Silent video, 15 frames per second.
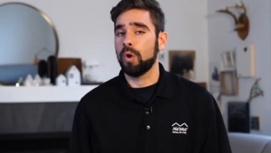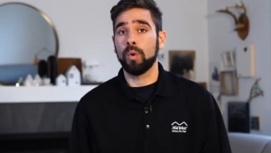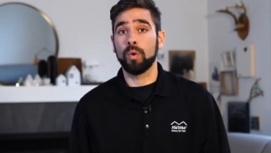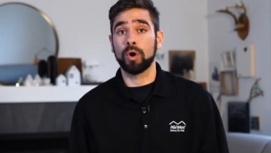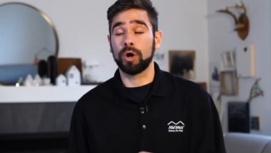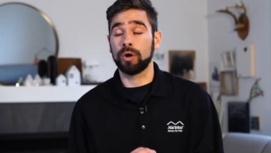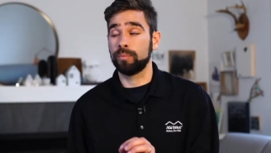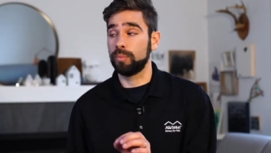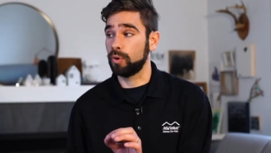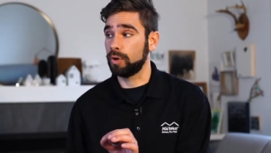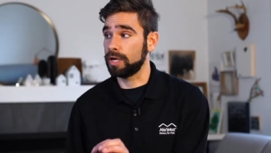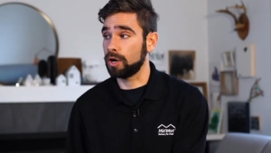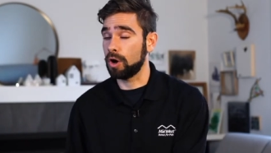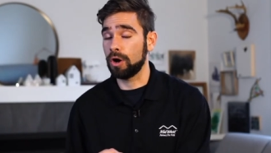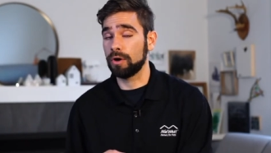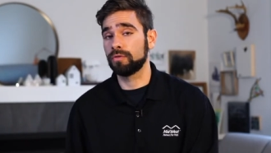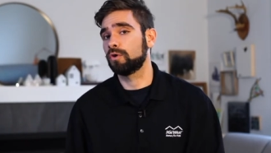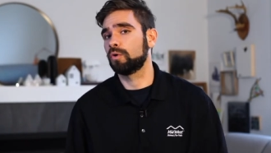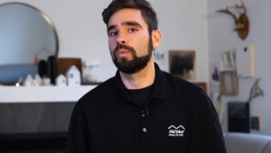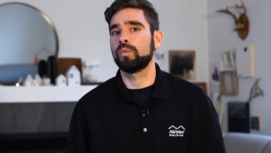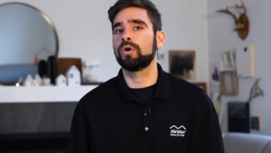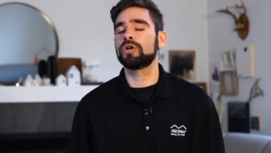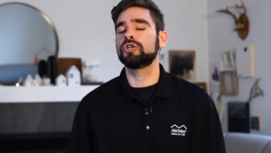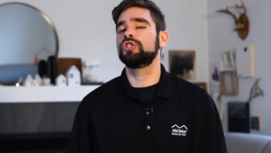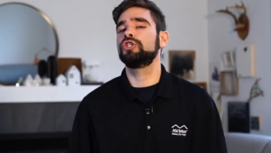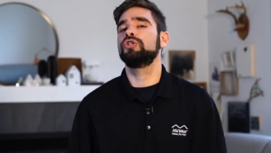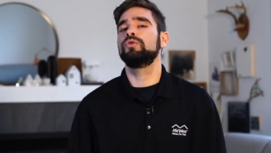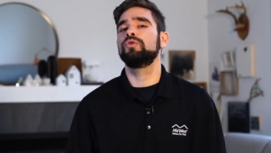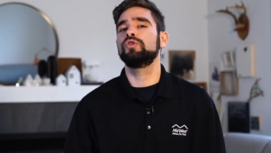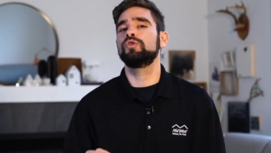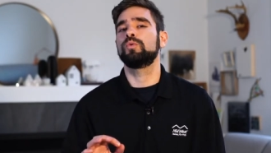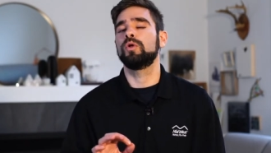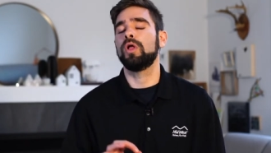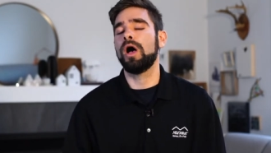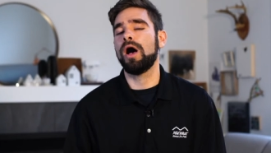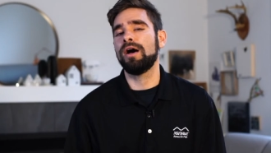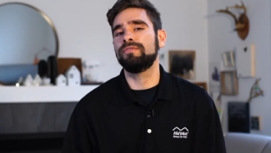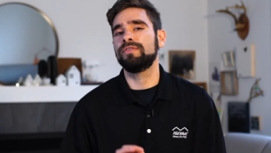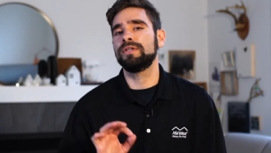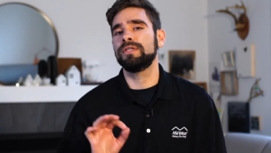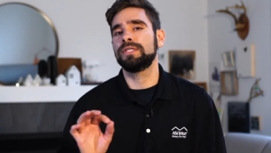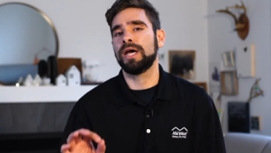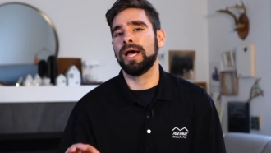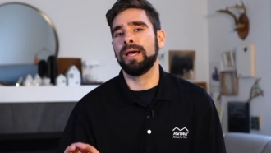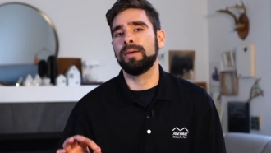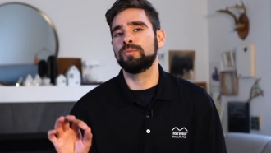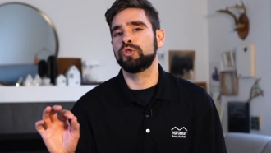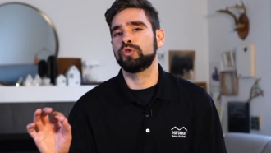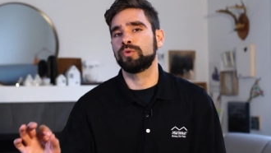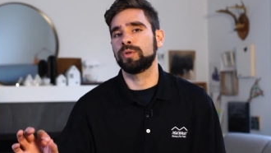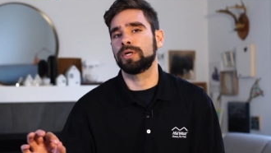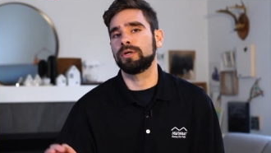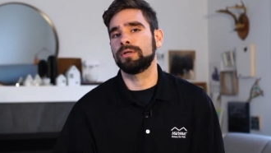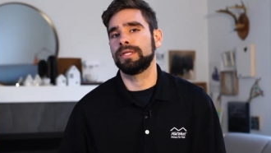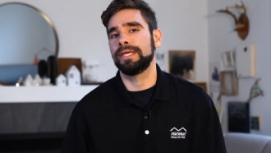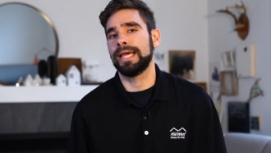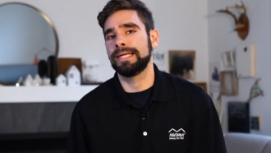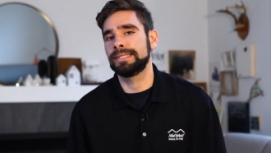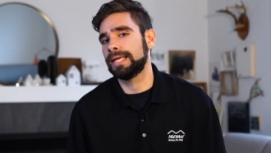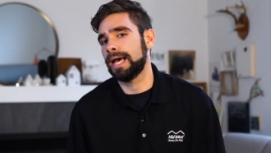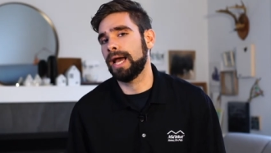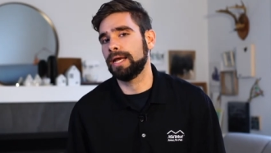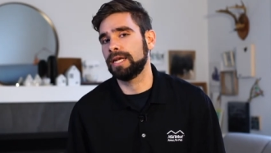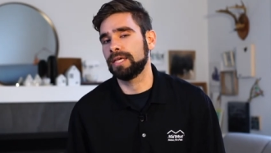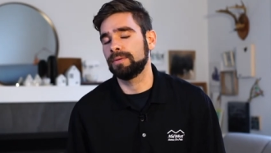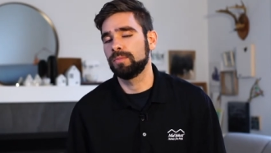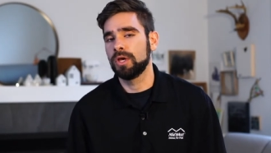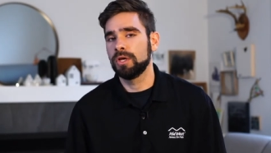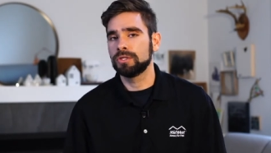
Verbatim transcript: or putting on their work shoes will oftentimes trigger the anxiety.